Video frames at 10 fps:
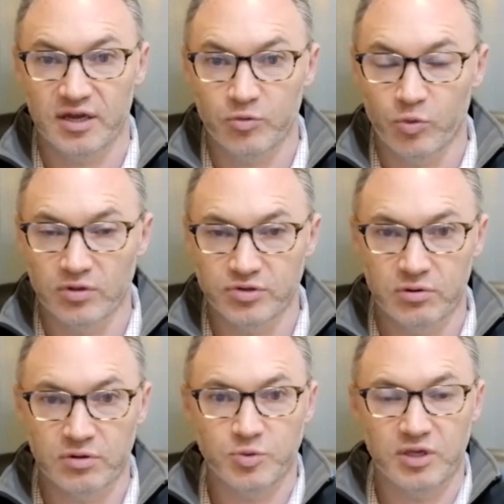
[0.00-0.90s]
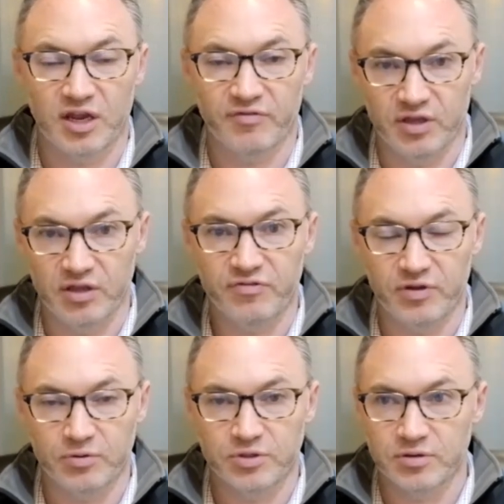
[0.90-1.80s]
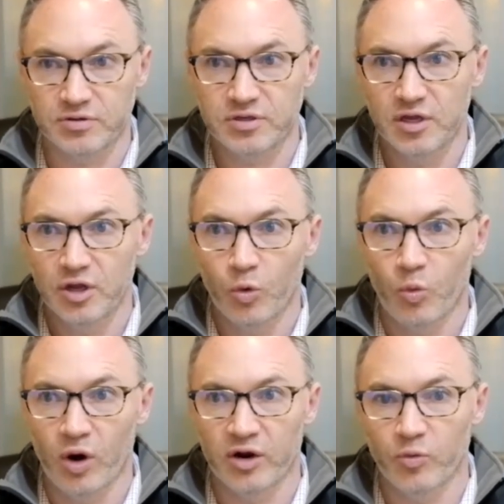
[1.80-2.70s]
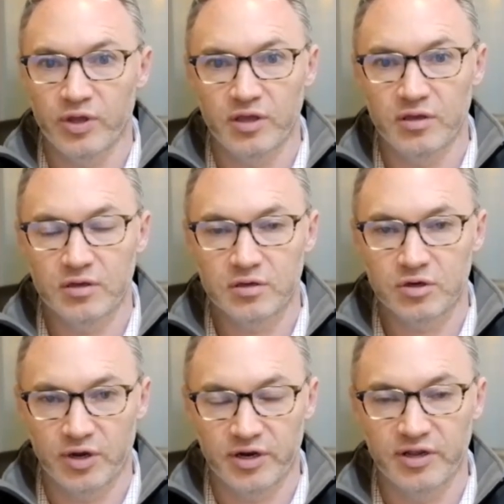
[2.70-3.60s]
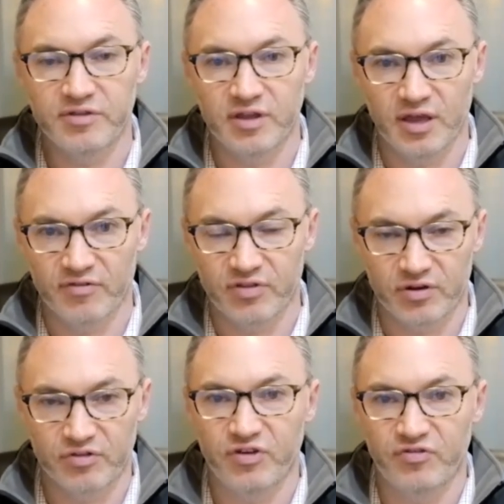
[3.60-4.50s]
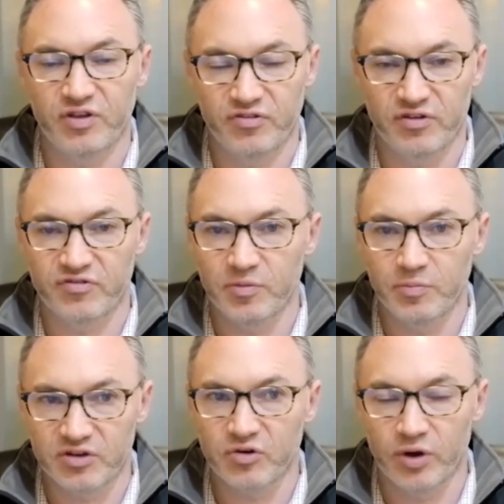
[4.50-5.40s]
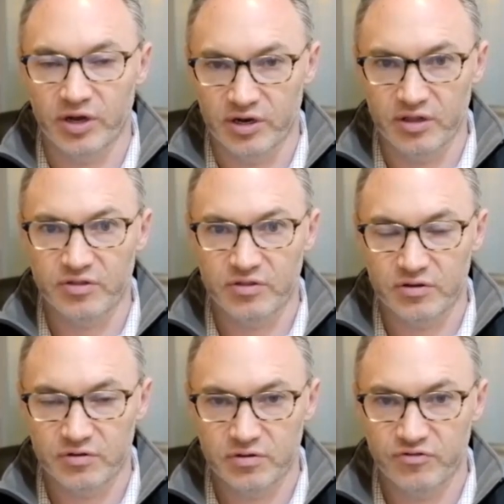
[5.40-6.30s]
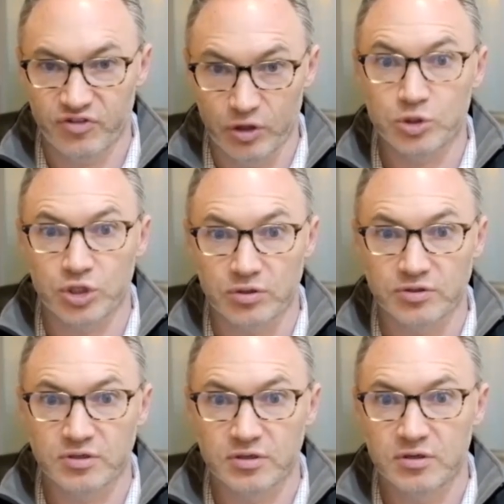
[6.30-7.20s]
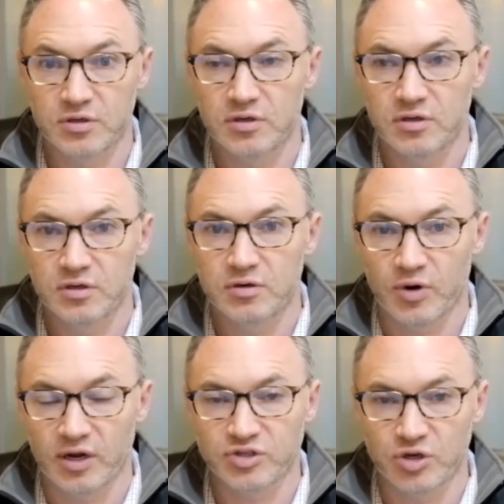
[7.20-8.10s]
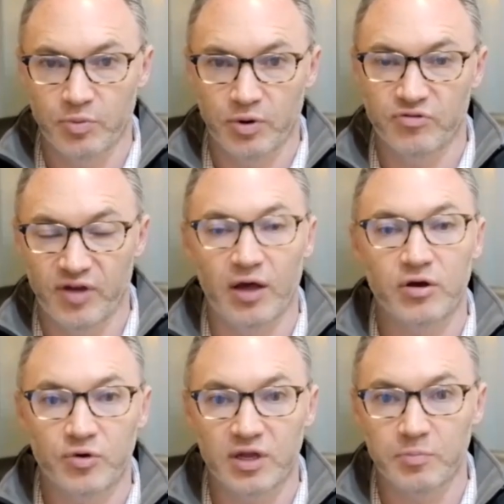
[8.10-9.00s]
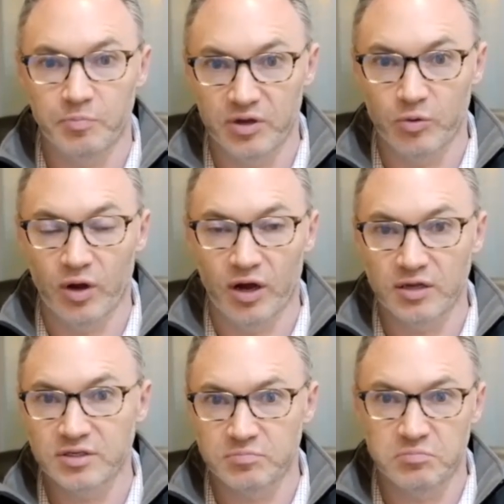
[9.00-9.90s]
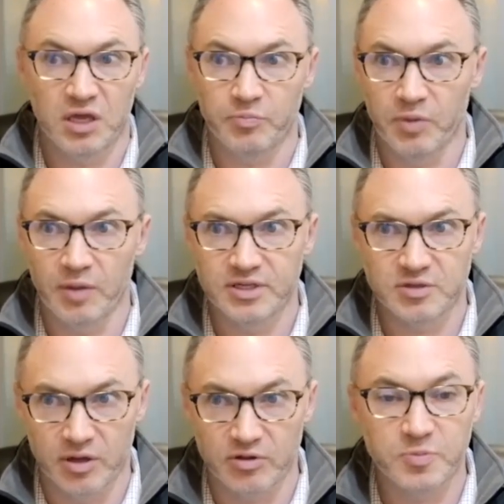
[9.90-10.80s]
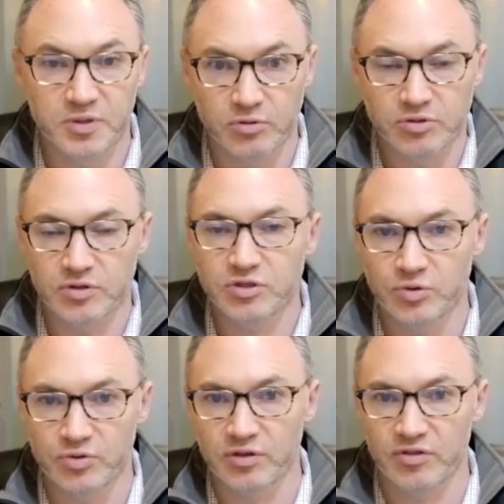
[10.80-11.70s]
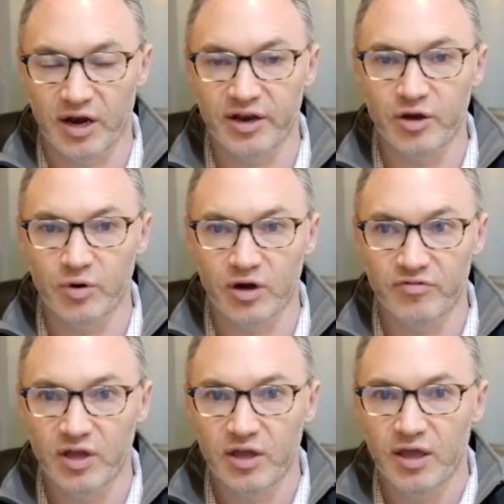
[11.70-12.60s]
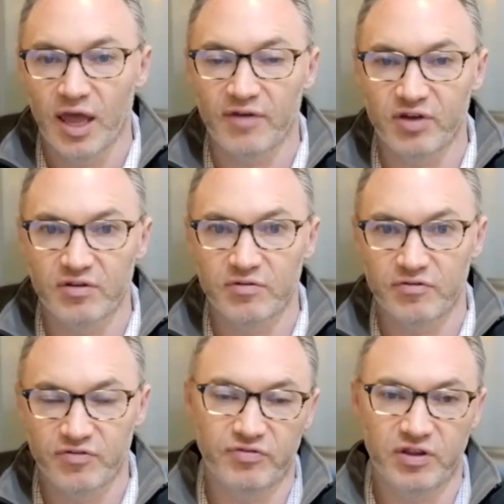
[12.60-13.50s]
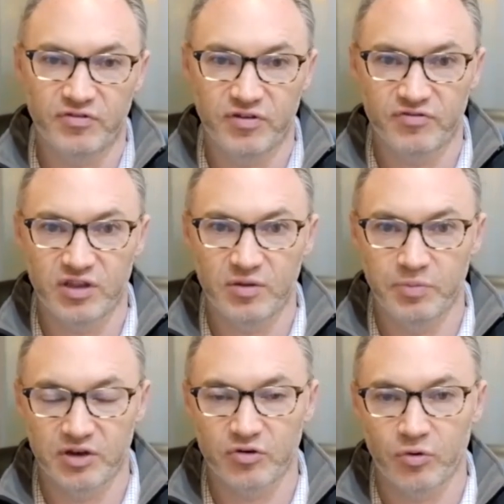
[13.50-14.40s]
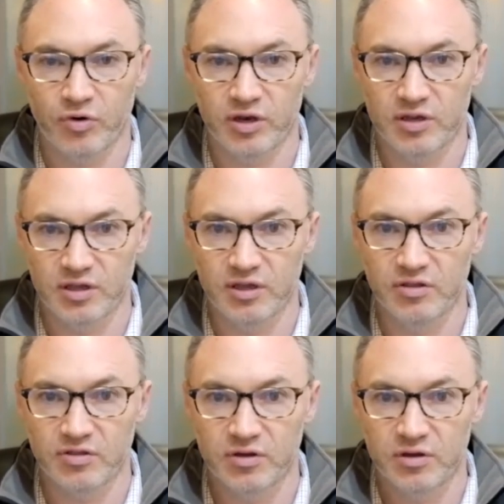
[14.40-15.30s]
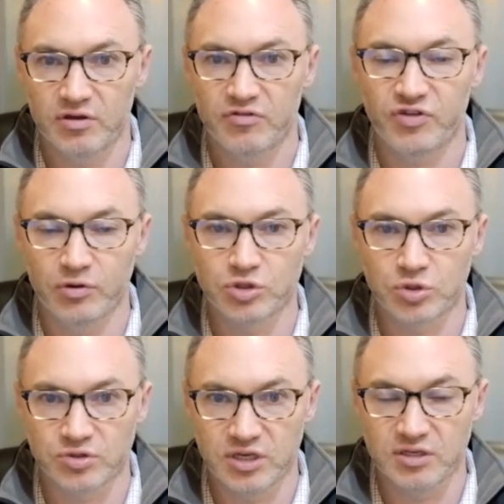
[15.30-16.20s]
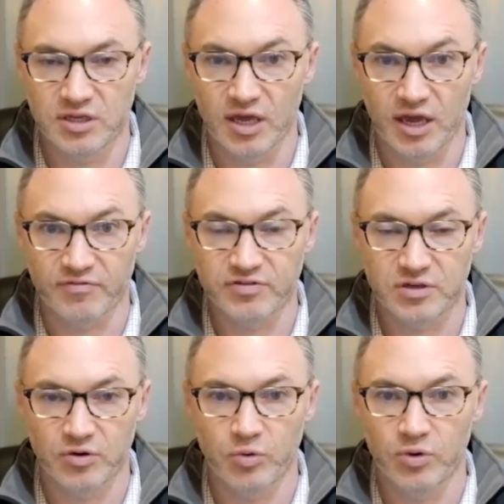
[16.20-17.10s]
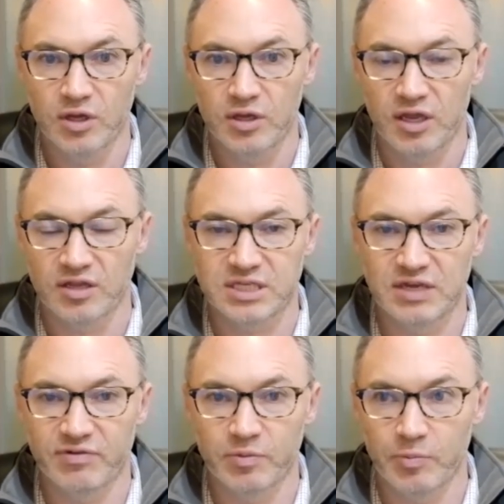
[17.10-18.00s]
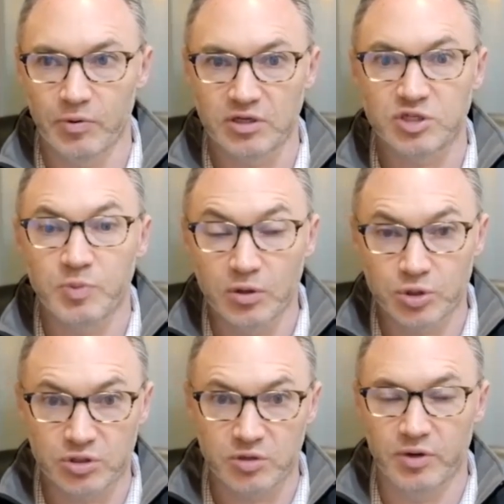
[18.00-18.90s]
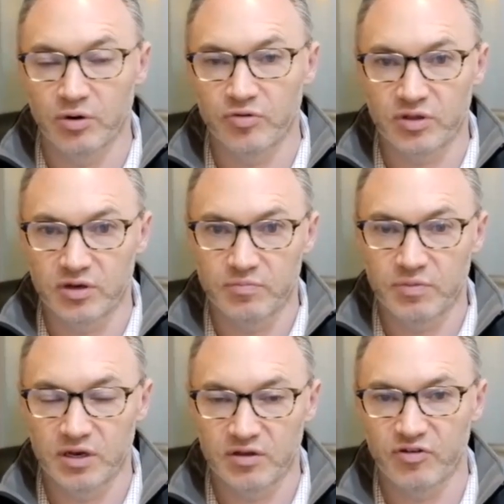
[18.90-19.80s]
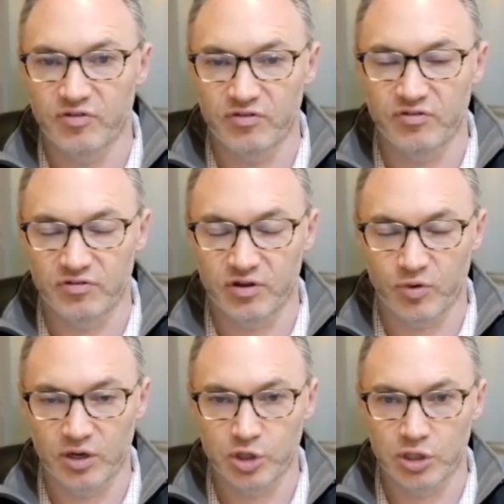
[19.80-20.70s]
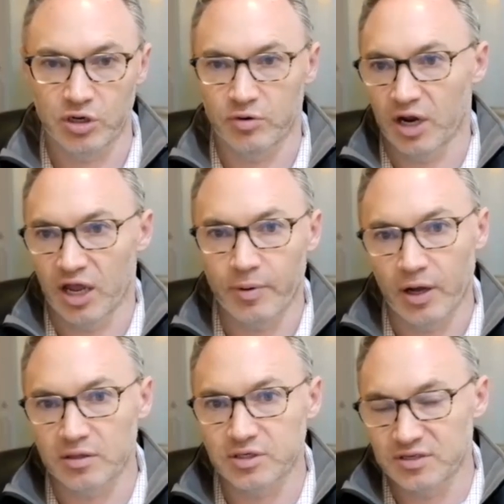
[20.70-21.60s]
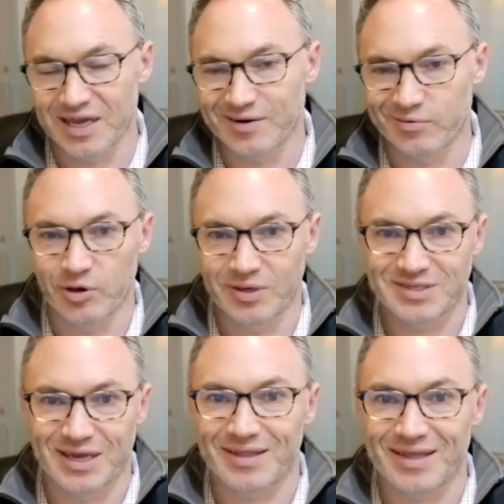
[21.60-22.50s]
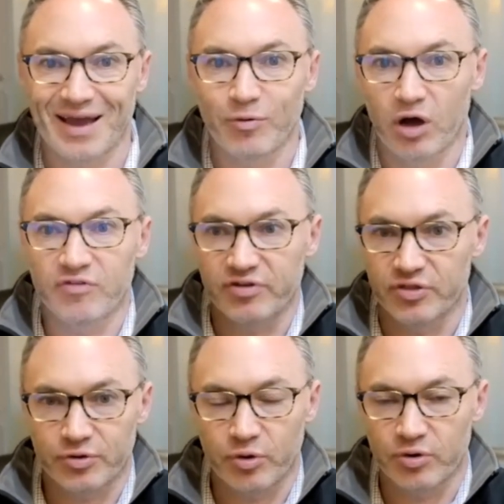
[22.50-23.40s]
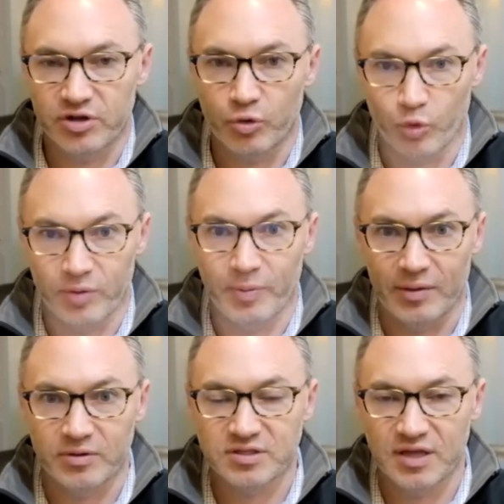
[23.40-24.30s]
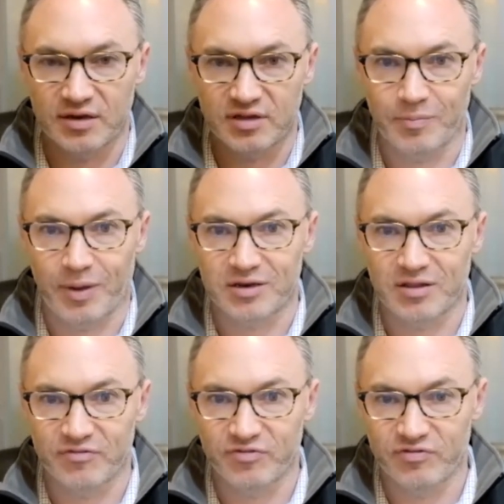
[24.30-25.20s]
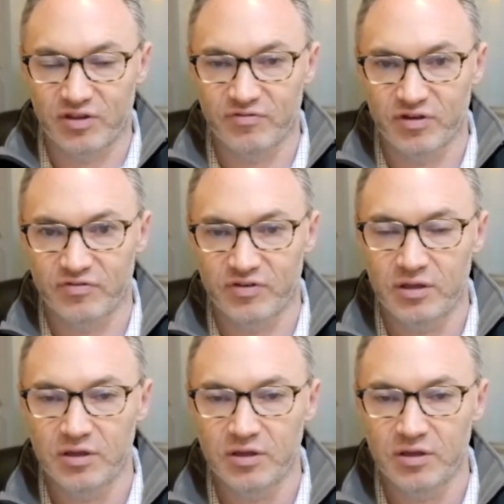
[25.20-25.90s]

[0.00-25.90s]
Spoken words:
well, as long as we can have ETH futures, why don't we create an ETF that is 50-50 Bitcoin and ETH futures, right? So both Valkyrie and Bitwise and maybe some others, but those are the two that I know of, have a 50-50 Bitcoin ETH futures ETF. So it's giving people exposure to both in a 50-50 ratio. And I apologize, I don't know exactly how often they're going to go rebalance that to get back to that 50-50.